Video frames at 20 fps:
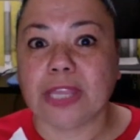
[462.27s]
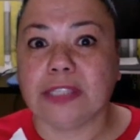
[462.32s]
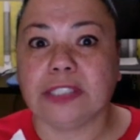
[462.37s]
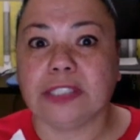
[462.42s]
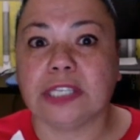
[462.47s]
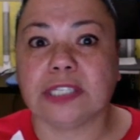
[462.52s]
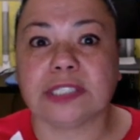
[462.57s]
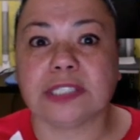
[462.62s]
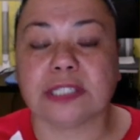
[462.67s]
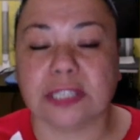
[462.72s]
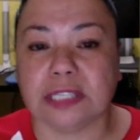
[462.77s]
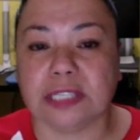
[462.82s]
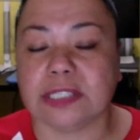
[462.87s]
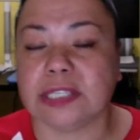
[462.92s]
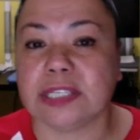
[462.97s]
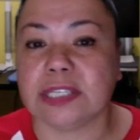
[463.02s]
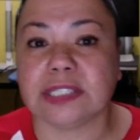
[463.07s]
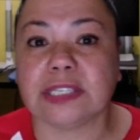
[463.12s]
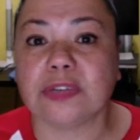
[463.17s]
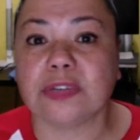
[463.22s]

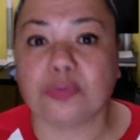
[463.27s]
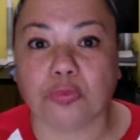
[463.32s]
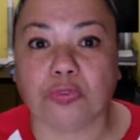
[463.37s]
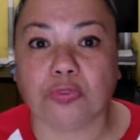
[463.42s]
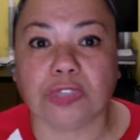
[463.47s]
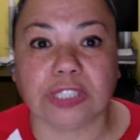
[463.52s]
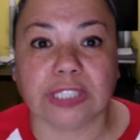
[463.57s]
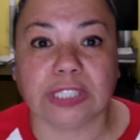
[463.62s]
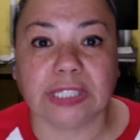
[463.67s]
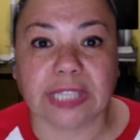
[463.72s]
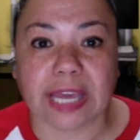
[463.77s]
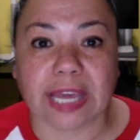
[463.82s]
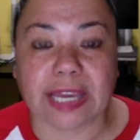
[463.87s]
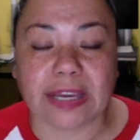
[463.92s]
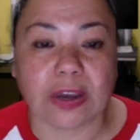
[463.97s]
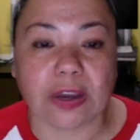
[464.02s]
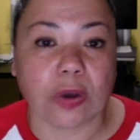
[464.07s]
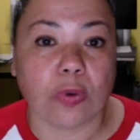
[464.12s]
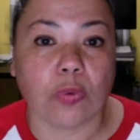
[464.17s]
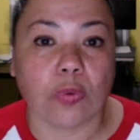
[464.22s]
isn't really
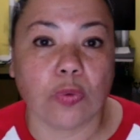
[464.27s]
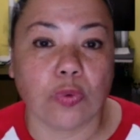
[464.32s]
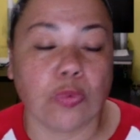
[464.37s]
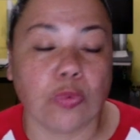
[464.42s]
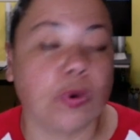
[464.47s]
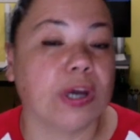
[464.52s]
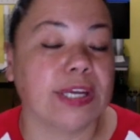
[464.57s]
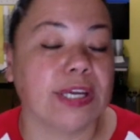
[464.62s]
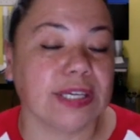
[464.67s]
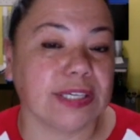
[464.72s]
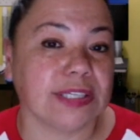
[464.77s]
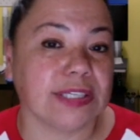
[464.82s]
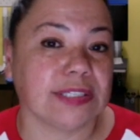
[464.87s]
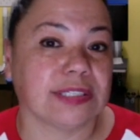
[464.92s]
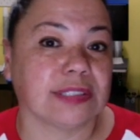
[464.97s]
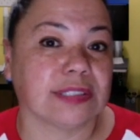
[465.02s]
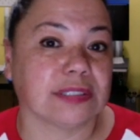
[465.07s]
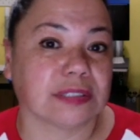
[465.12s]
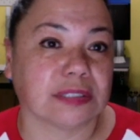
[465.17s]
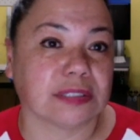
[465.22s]
like what
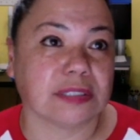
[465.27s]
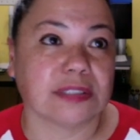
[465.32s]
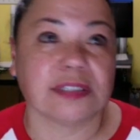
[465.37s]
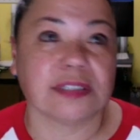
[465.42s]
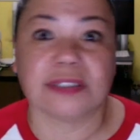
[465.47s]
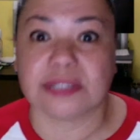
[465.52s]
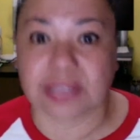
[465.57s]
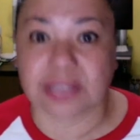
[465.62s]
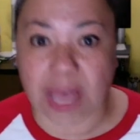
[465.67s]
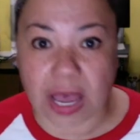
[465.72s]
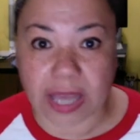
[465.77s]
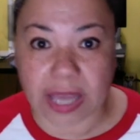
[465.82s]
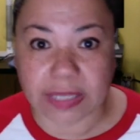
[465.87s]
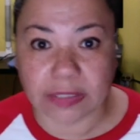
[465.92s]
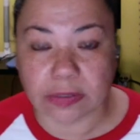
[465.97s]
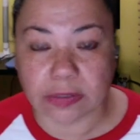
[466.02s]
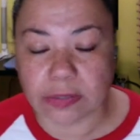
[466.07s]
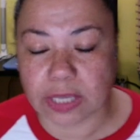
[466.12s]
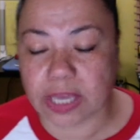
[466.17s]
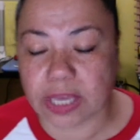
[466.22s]
is the design.
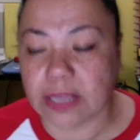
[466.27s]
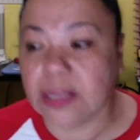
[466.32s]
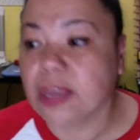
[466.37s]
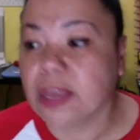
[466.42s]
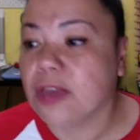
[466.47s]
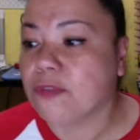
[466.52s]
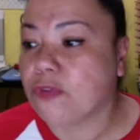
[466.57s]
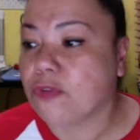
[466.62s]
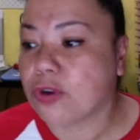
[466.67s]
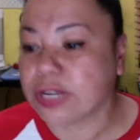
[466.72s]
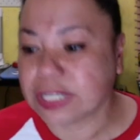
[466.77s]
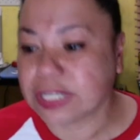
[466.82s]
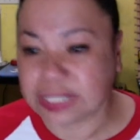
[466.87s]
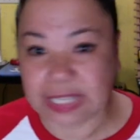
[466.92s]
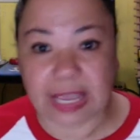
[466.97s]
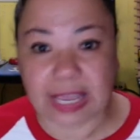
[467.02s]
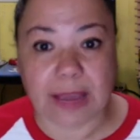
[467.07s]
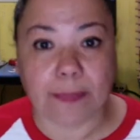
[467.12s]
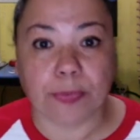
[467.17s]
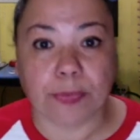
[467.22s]
Okay, for
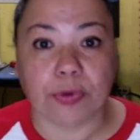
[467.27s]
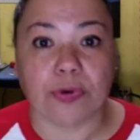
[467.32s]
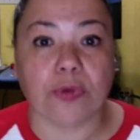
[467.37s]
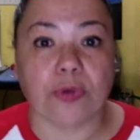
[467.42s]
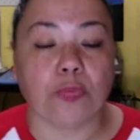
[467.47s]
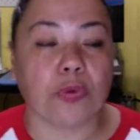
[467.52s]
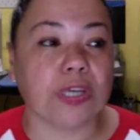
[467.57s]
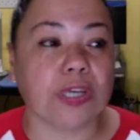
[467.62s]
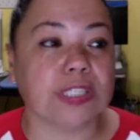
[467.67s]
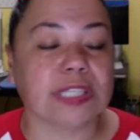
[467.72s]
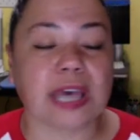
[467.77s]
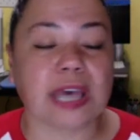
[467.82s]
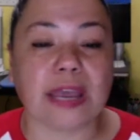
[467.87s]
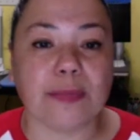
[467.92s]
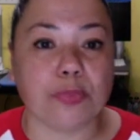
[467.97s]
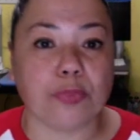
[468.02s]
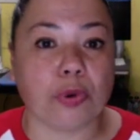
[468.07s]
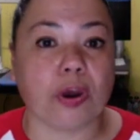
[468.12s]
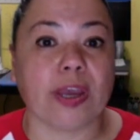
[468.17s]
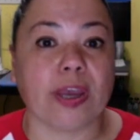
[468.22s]
example, once I
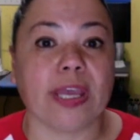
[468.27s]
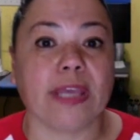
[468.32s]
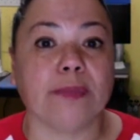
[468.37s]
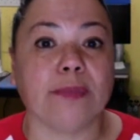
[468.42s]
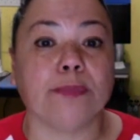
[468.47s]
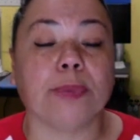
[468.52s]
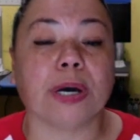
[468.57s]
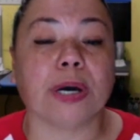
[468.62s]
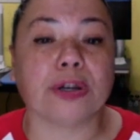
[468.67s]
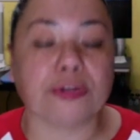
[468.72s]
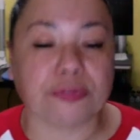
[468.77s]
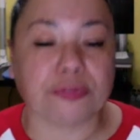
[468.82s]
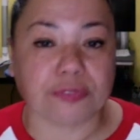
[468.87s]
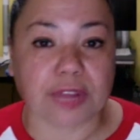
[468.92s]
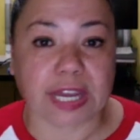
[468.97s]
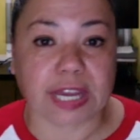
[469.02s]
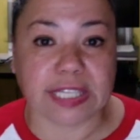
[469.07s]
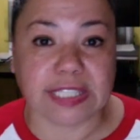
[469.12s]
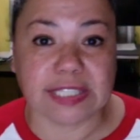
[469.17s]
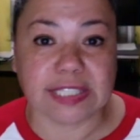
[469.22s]
bought a
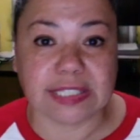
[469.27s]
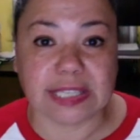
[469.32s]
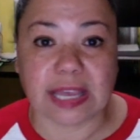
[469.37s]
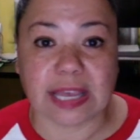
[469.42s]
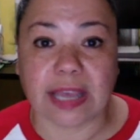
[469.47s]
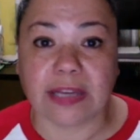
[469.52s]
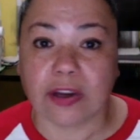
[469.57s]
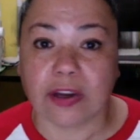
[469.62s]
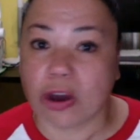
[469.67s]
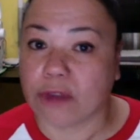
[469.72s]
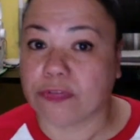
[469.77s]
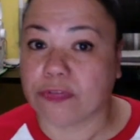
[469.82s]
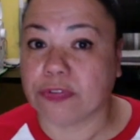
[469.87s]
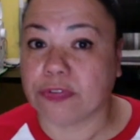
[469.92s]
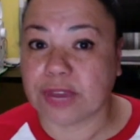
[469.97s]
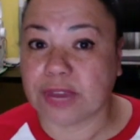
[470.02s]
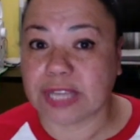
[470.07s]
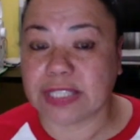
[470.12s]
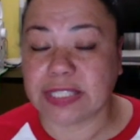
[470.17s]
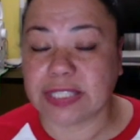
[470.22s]
butterfly design off of
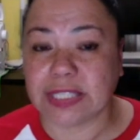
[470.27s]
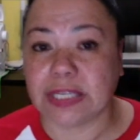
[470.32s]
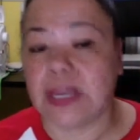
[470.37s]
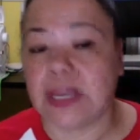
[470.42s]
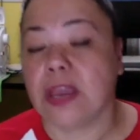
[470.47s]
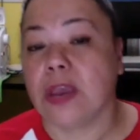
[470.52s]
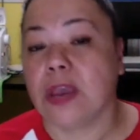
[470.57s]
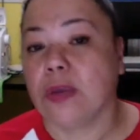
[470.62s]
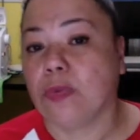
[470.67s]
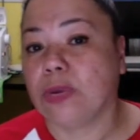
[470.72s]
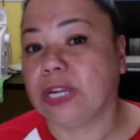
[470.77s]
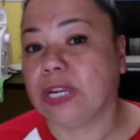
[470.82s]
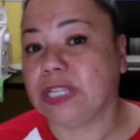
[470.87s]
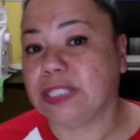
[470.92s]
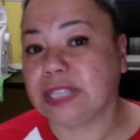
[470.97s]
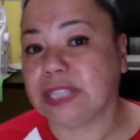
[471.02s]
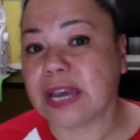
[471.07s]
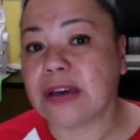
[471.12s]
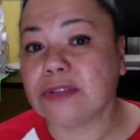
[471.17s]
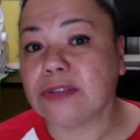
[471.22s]
Etsy. When I
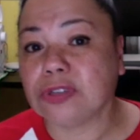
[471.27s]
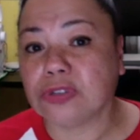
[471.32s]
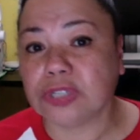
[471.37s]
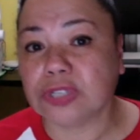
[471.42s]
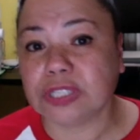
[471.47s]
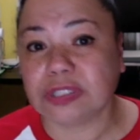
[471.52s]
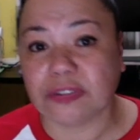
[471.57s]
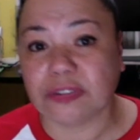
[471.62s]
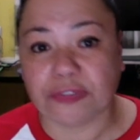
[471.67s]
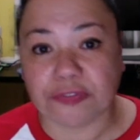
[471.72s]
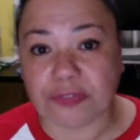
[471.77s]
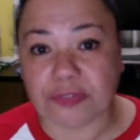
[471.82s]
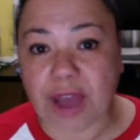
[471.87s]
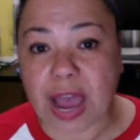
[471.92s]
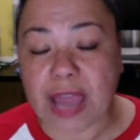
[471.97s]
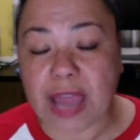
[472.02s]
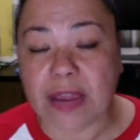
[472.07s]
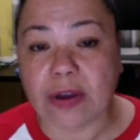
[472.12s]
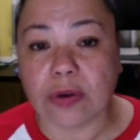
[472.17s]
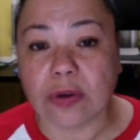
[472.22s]
downloaded the
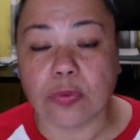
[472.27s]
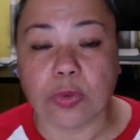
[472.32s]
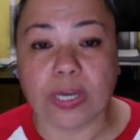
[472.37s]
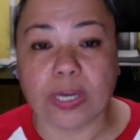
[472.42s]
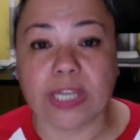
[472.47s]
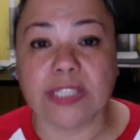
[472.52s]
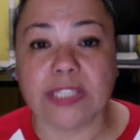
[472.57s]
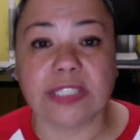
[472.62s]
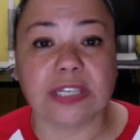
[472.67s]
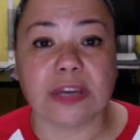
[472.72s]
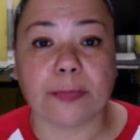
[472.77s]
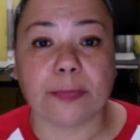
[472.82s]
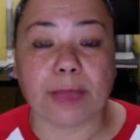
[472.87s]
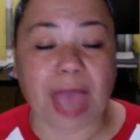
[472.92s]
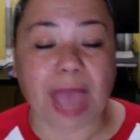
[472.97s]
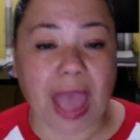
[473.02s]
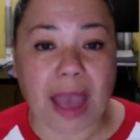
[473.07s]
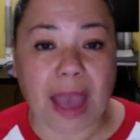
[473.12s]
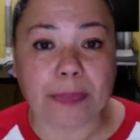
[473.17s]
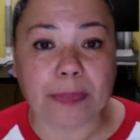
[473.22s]
file, what ended up
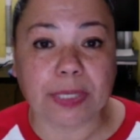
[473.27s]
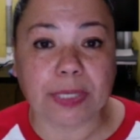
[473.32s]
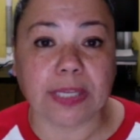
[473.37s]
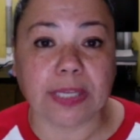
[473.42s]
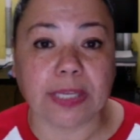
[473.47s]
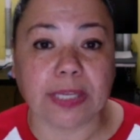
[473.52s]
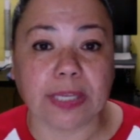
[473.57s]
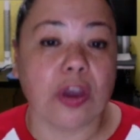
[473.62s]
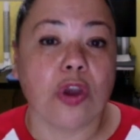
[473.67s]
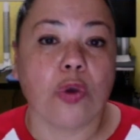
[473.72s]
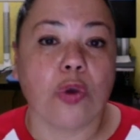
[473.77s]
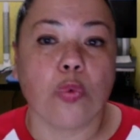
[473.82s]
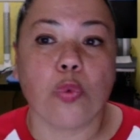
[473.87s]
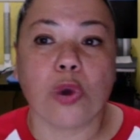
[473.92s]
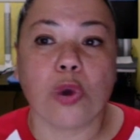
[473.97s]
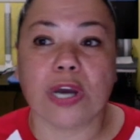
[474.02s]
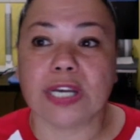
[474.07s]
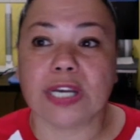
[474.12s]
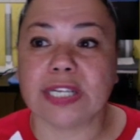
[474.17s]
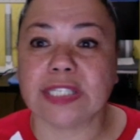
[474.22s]
happening
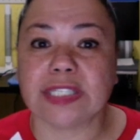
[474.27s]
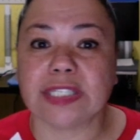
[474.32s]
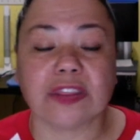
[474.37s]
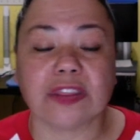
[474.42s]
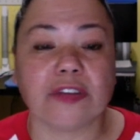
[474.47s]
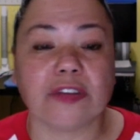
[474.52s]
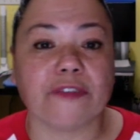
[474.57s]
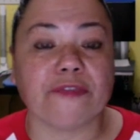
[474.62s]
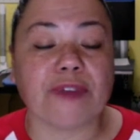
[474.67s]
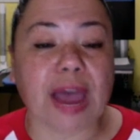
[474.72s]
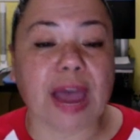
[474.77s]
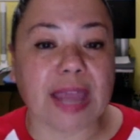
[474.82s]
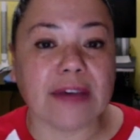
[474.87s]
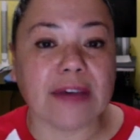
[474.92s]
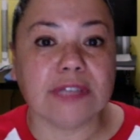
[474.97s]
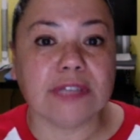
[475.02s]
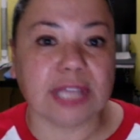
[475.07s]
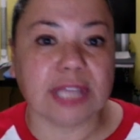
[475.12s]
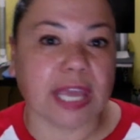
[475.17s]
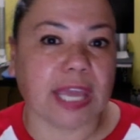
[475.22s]
was the
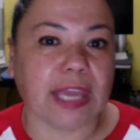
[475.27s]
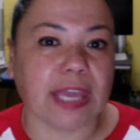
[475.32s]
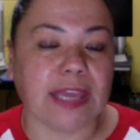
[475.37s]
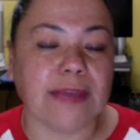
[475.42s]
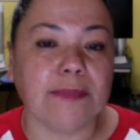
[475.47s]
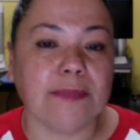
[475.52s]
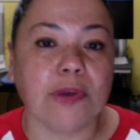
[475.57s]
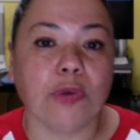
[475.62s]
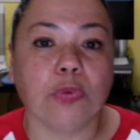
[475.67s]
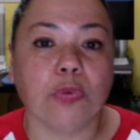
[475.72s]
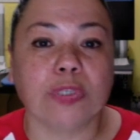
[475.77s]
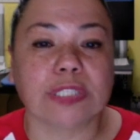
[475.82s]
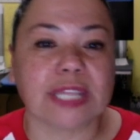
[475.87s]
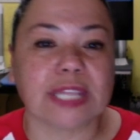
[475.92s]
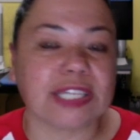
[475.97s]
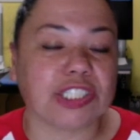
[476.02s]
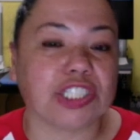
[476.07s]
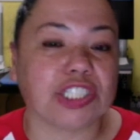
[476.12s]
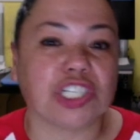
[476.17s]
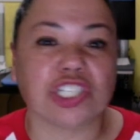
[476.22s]
file name was
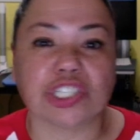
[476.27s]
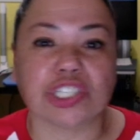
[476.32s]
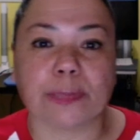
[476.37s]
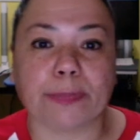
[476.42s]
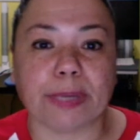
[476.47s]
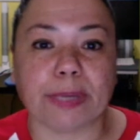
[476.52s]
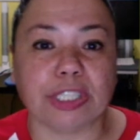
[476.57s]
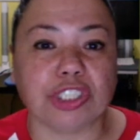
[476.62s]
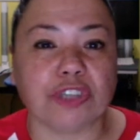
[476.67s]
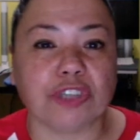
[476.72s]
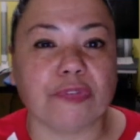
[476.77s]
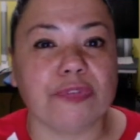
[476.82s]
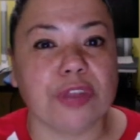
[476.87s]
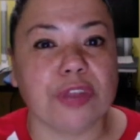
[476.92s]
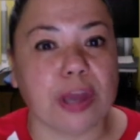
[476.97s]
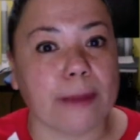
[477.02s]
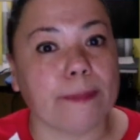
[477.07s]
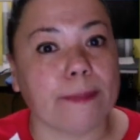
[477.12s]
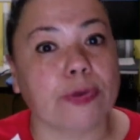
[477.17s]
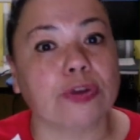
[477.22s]
like just a bunch of
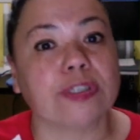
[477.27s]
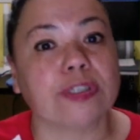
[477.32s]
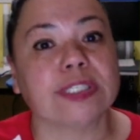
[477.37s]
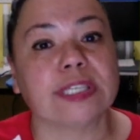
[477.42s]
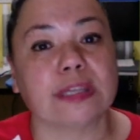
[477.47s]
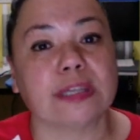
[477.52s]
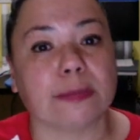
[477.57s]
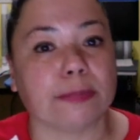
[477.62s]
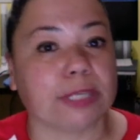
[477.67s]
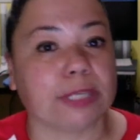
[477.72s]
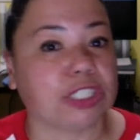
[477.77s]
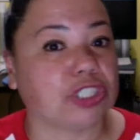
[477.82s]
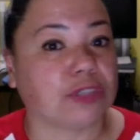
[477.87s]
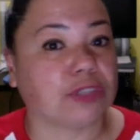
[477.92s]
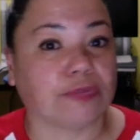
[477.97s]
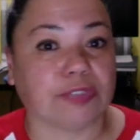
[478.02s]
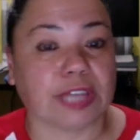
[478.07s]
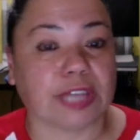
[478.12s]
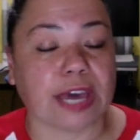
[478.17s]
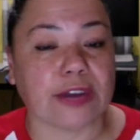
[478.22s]
numbers and a bunch of
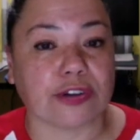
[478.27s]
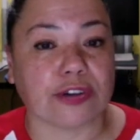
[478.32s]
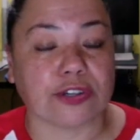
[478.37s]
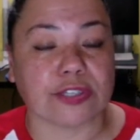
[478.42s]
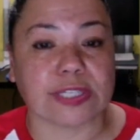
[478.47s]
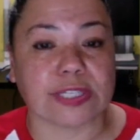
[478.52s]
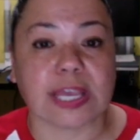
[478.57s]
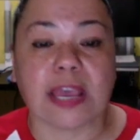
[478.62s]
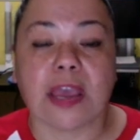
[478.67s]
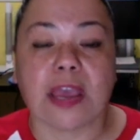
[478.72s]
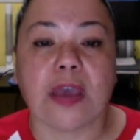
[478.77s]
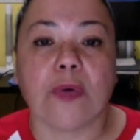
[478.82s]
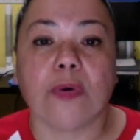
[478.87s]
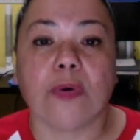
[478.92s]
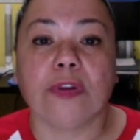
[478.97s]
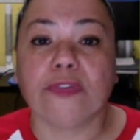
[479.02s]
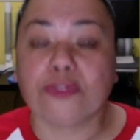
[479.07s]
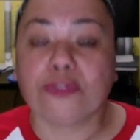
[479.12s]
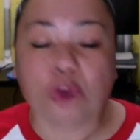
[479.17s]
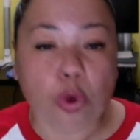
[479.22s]
letters.
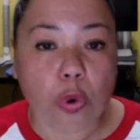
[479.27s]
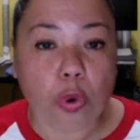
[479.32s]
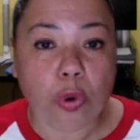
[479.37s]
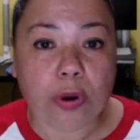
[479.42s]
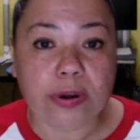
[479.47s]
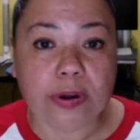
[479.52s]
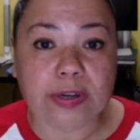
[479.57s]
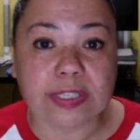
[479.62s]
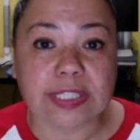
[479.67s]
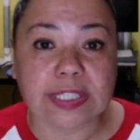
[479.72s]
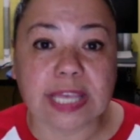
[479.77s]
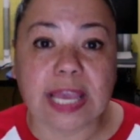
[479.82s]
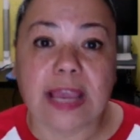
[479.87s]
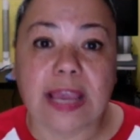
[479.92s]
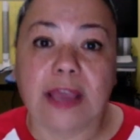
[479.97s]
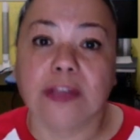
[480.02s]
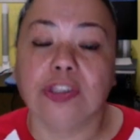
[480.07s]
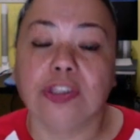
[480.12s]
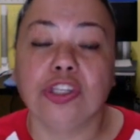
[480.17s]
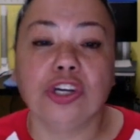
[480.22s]
Well, of course,
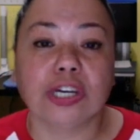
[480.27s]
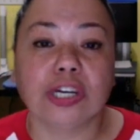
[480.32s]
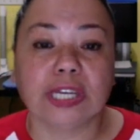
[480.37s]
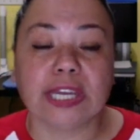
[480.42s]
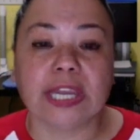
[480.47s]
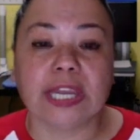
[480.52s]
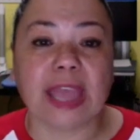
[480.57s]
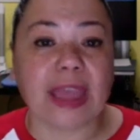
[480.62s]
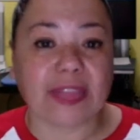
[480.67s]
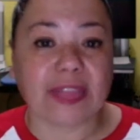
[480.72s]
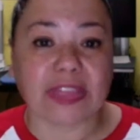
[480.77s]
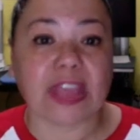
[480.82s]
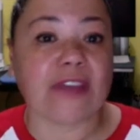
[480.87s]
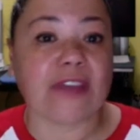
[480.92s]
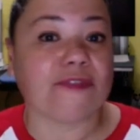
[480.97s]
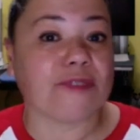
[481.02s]
looking at that